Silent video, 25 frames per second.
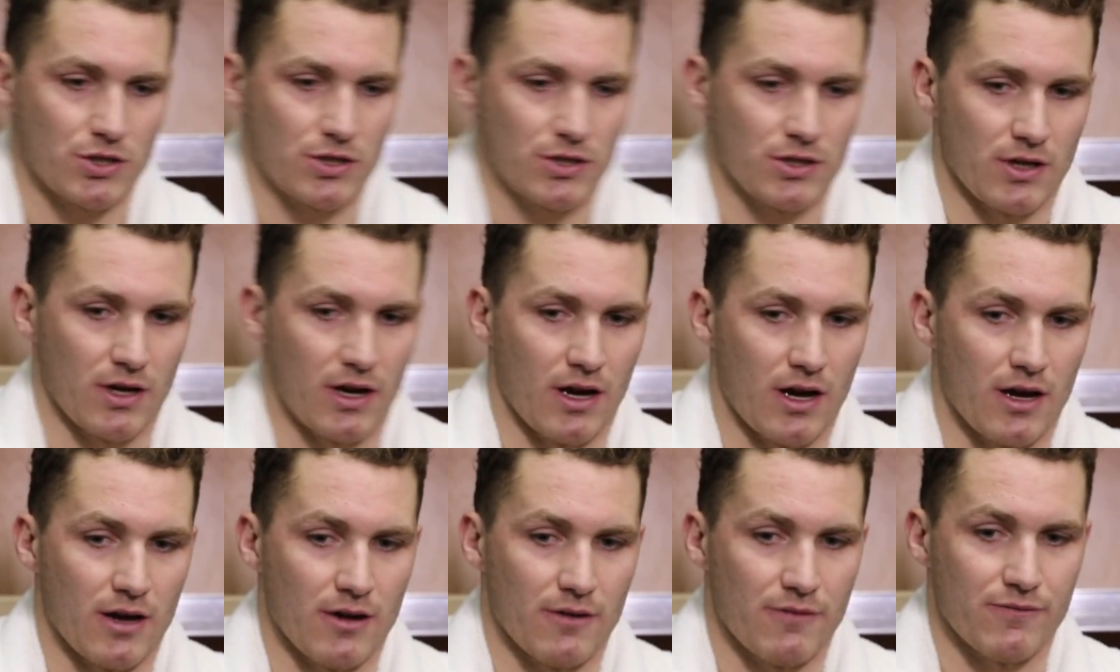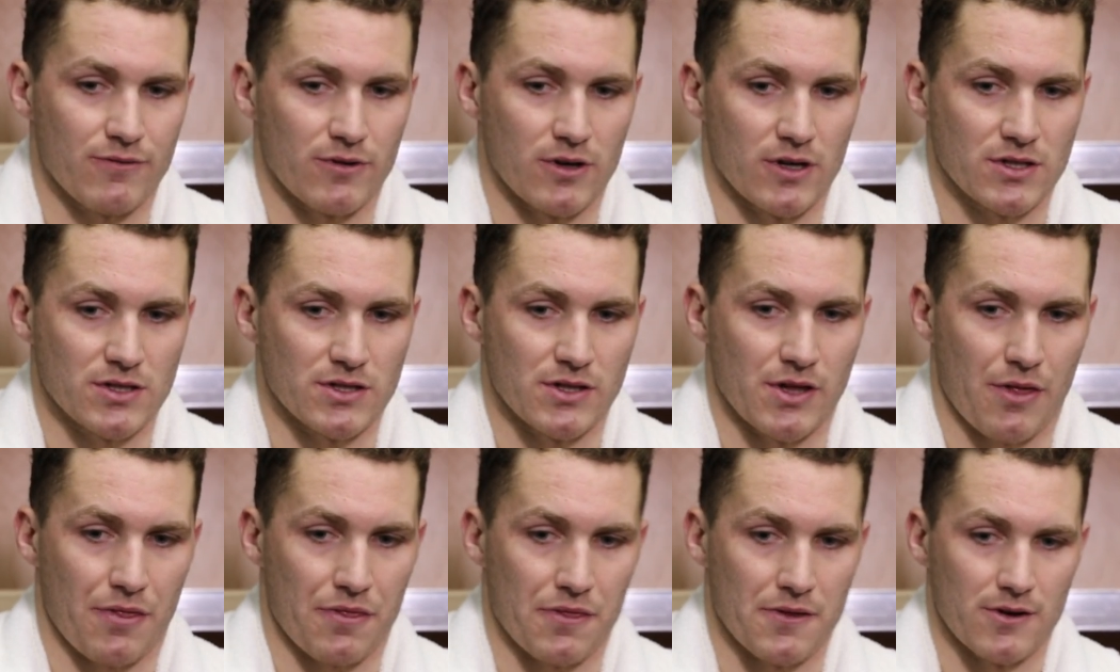for
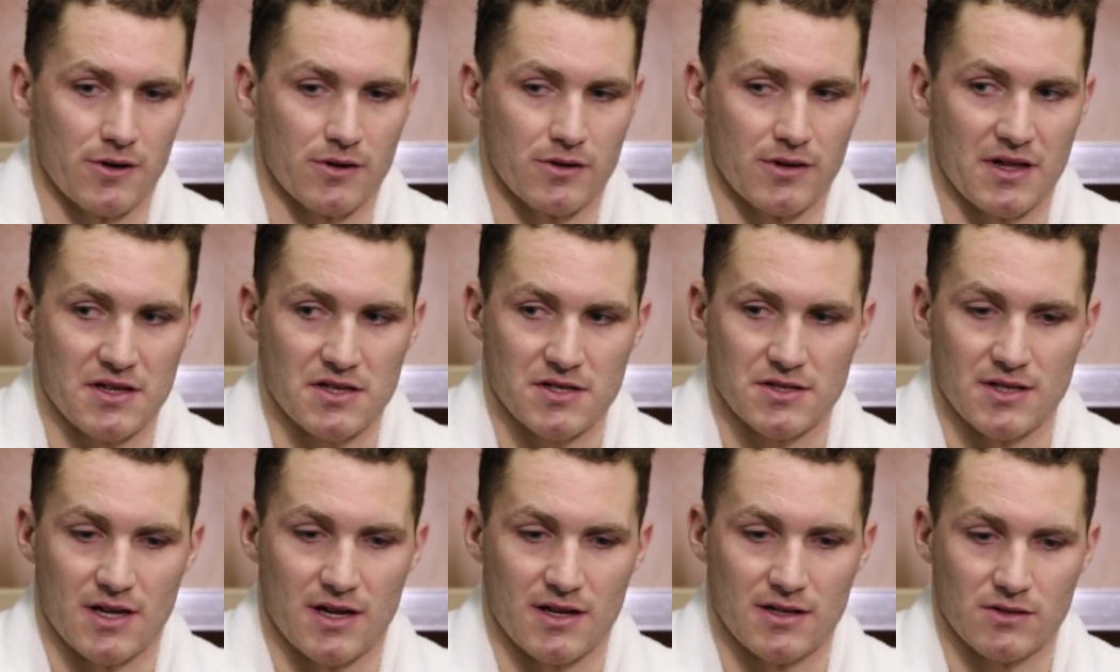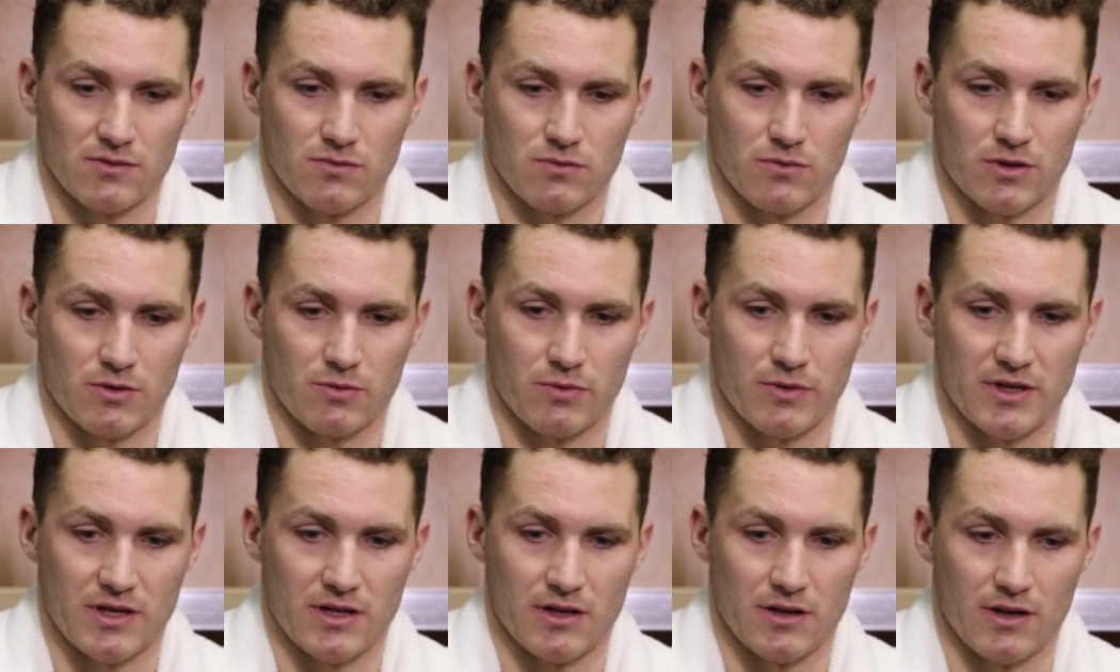us in the third. That's not
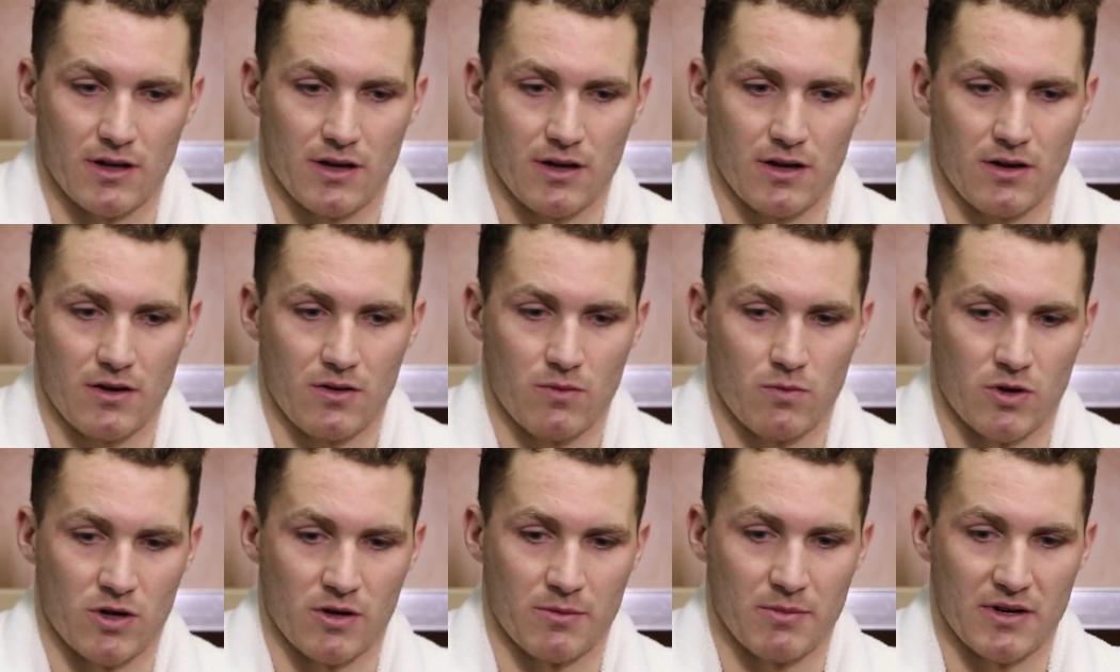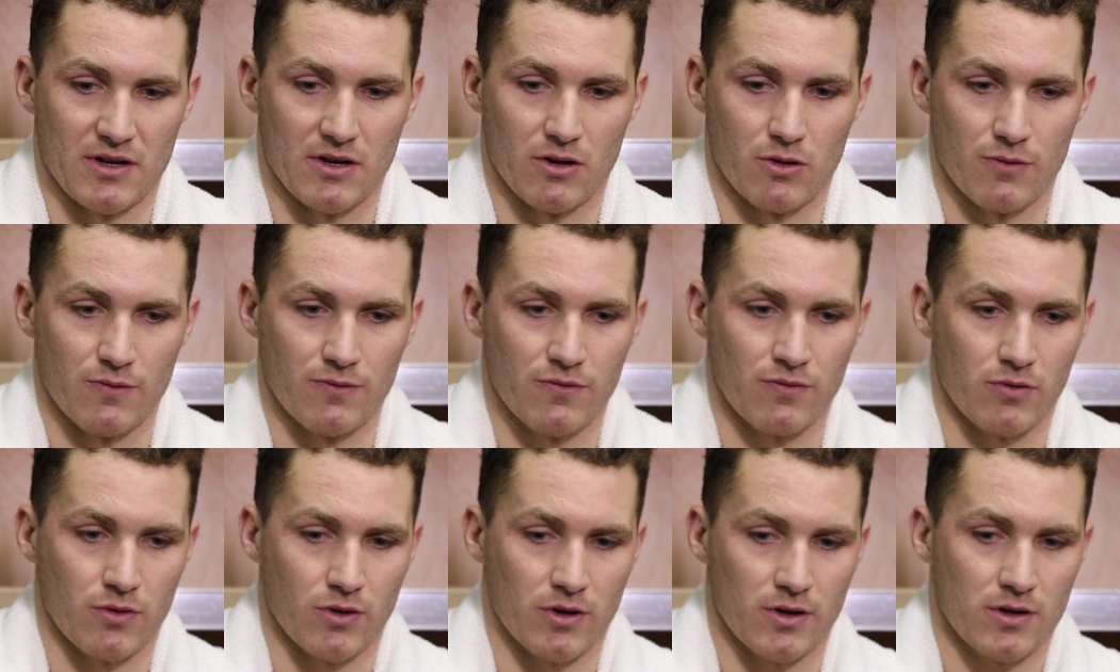what we want to be known
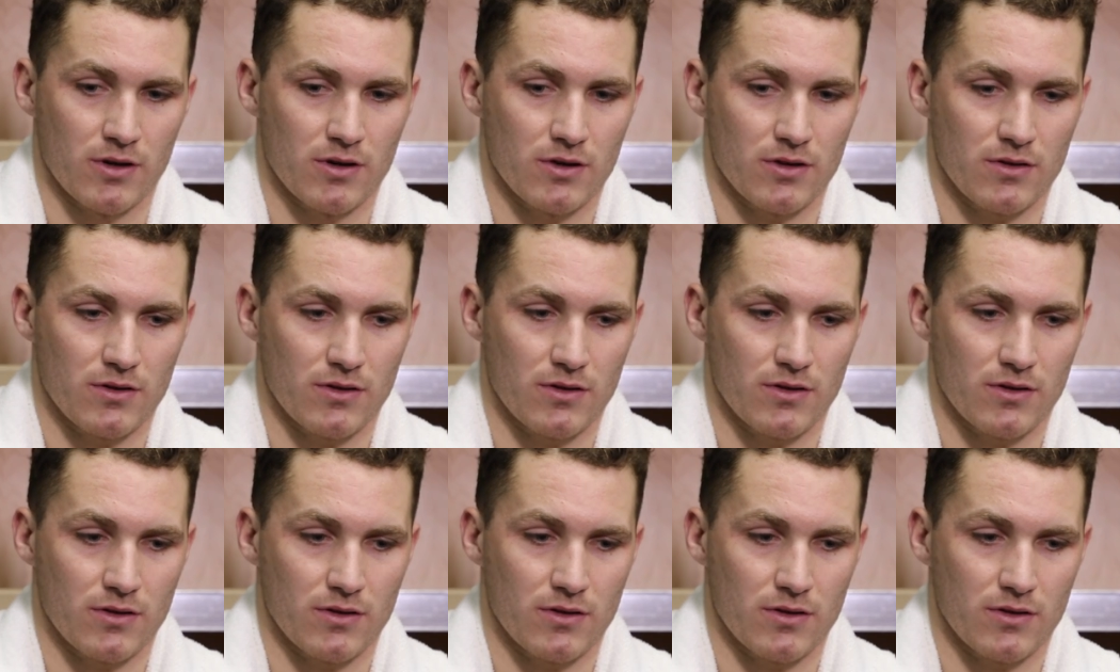for,